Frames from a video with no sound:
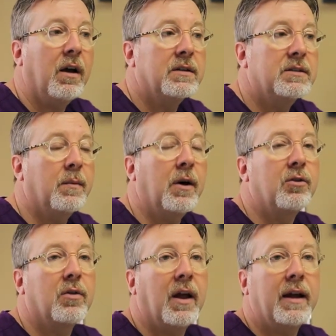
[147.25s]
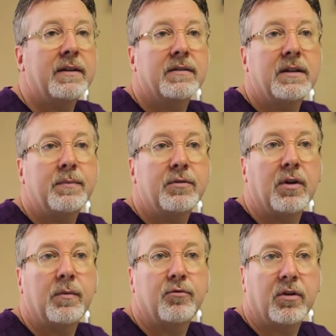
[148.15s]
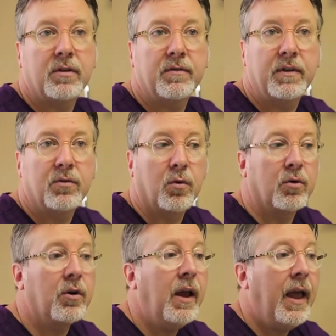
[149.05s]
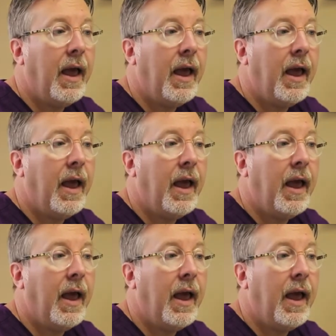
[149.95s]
some underlying sleep obstructive disorder,